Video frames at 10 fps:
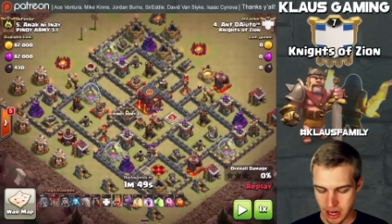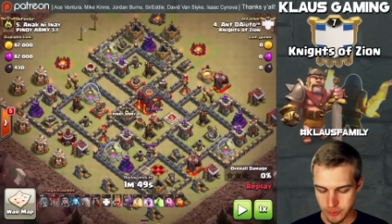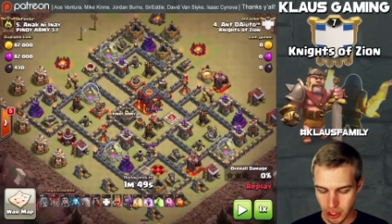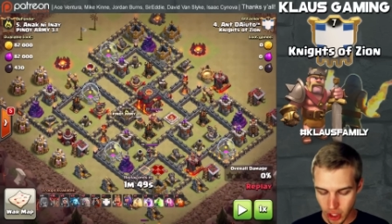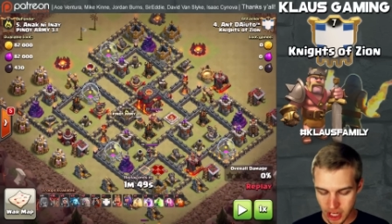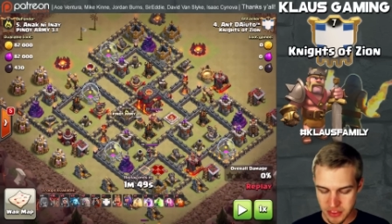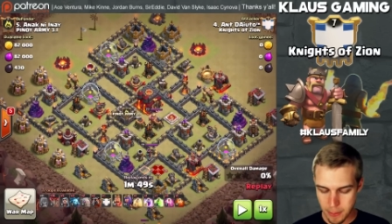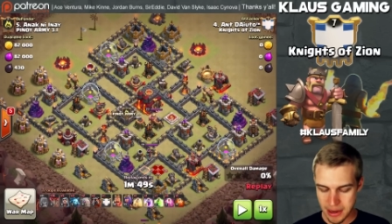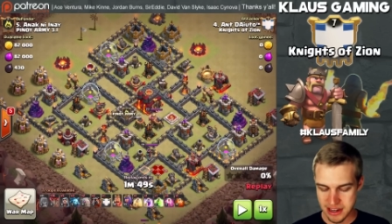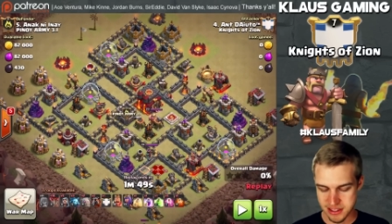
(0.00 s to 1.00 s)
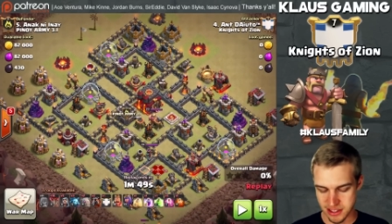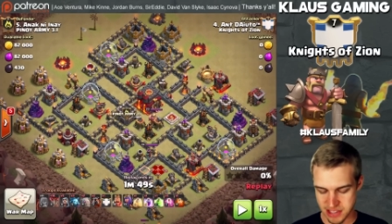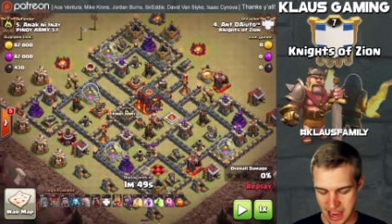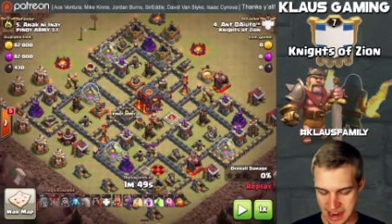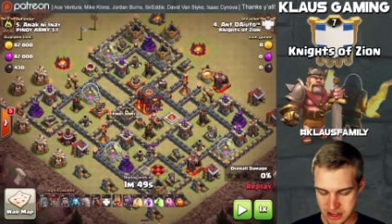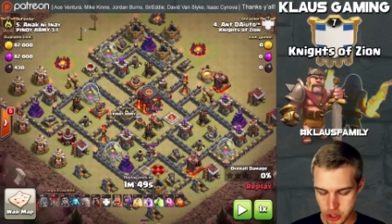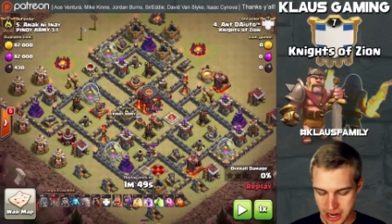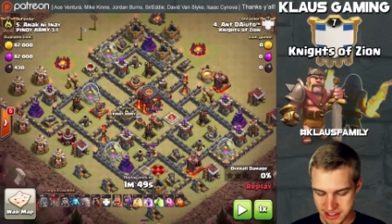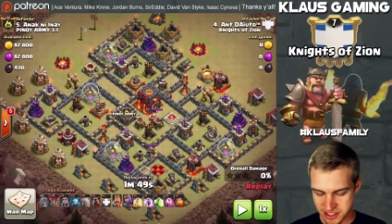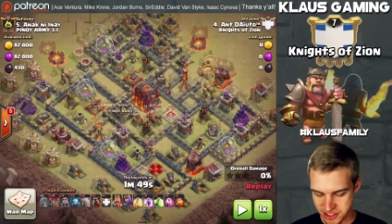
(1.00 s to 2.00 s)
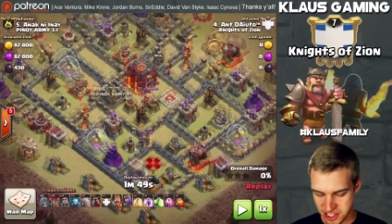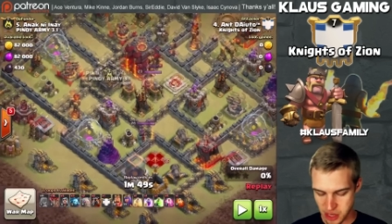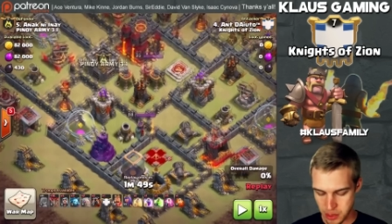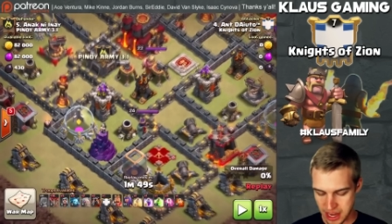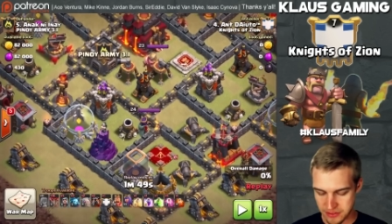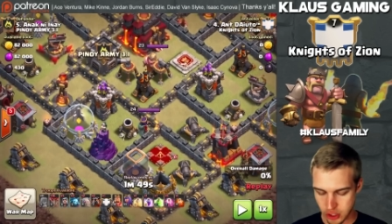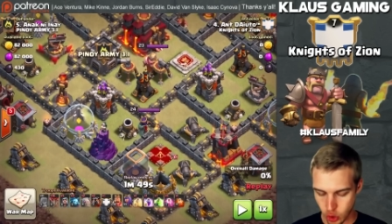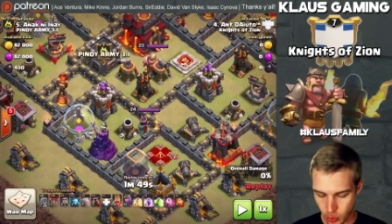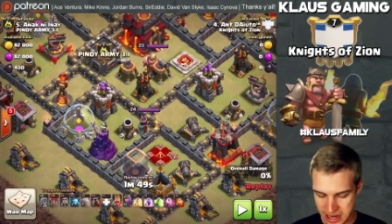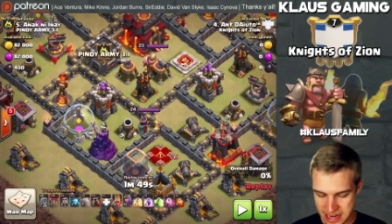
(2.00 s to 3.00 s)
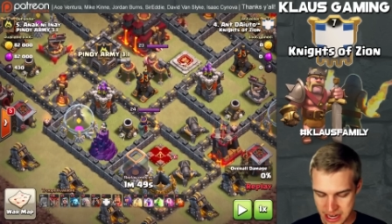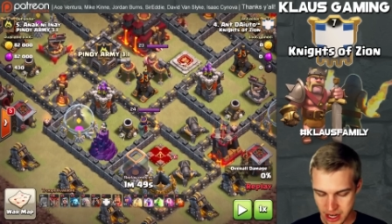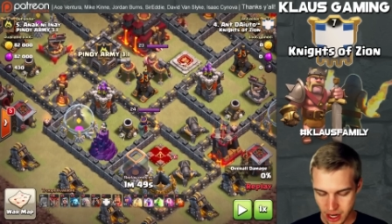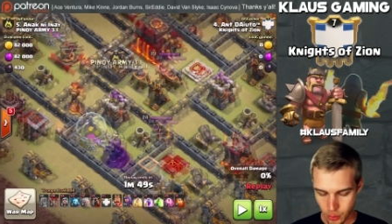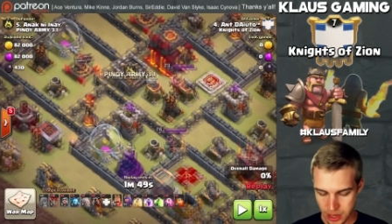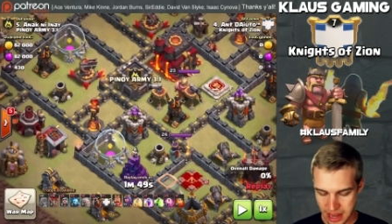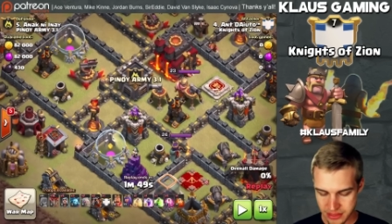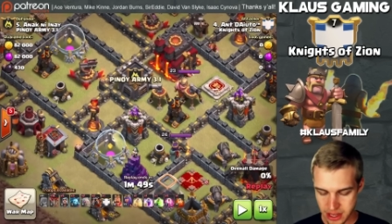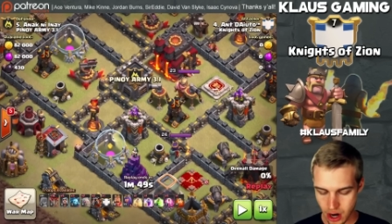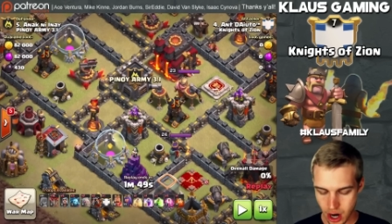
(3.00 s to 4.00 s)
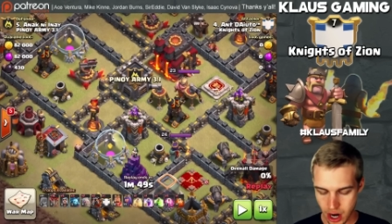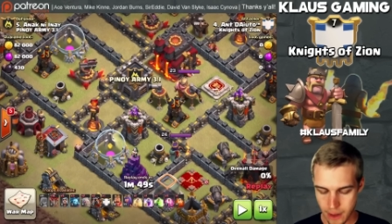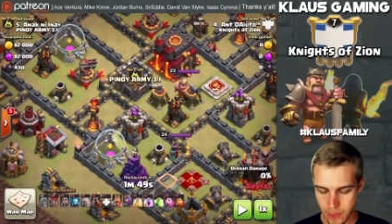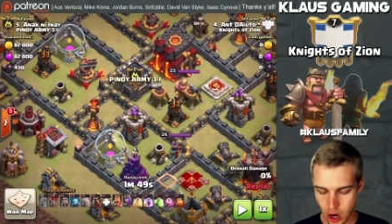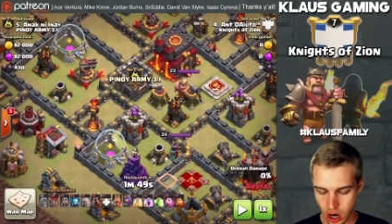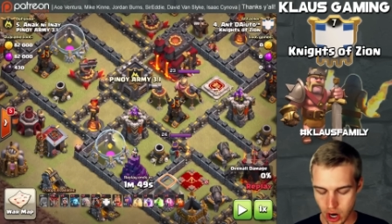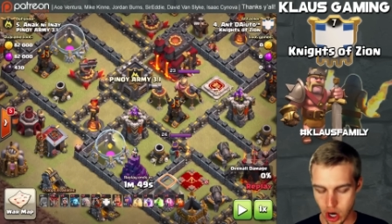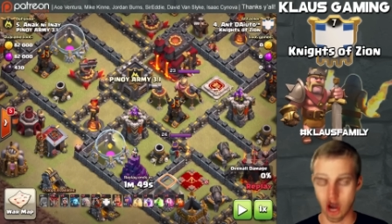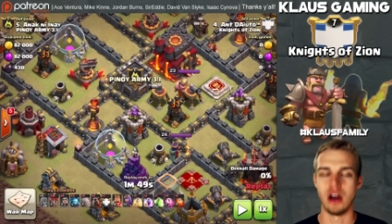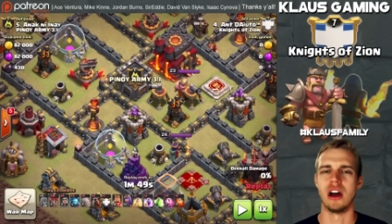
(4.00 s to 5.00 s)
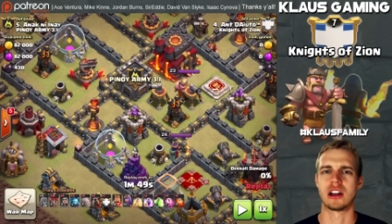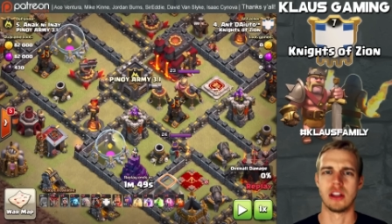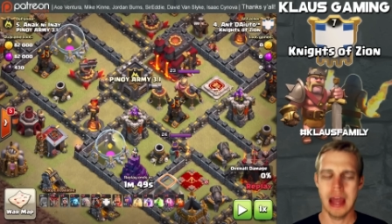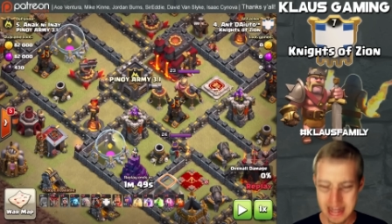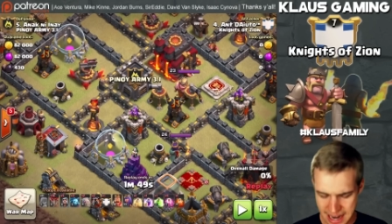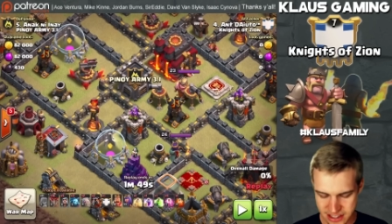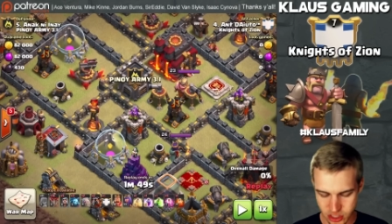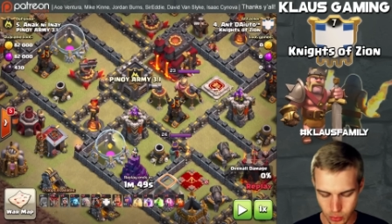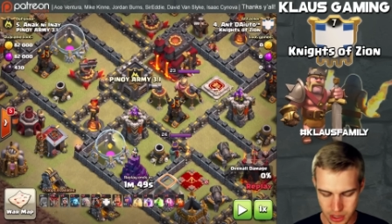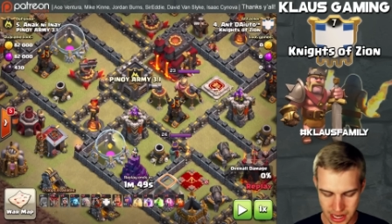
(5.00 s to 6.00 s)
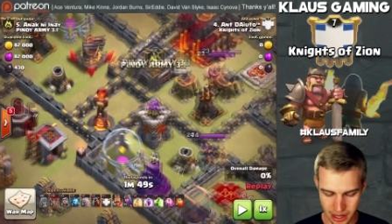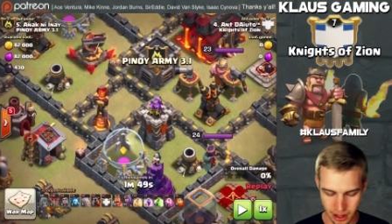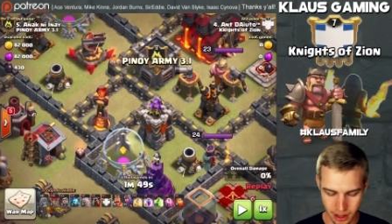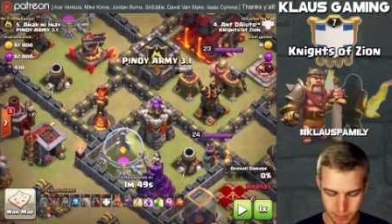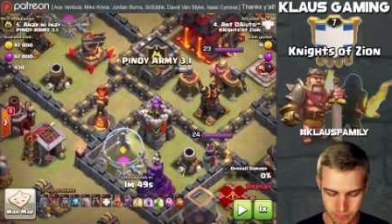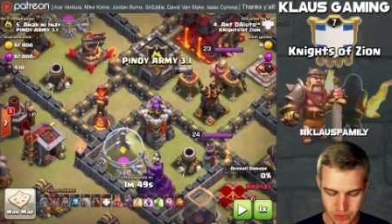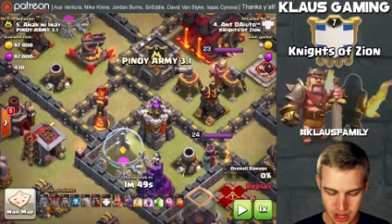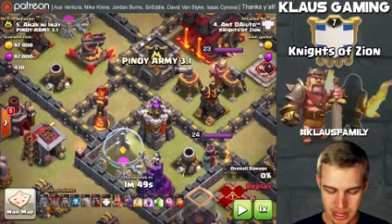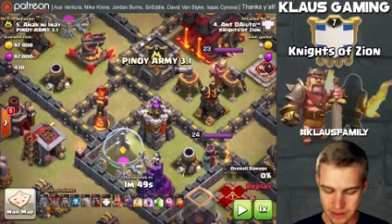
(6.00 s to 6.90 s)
Now, if we look at the base design, you guys can see we got the queen, we got the um, uh, uh, clan castle, we got a, a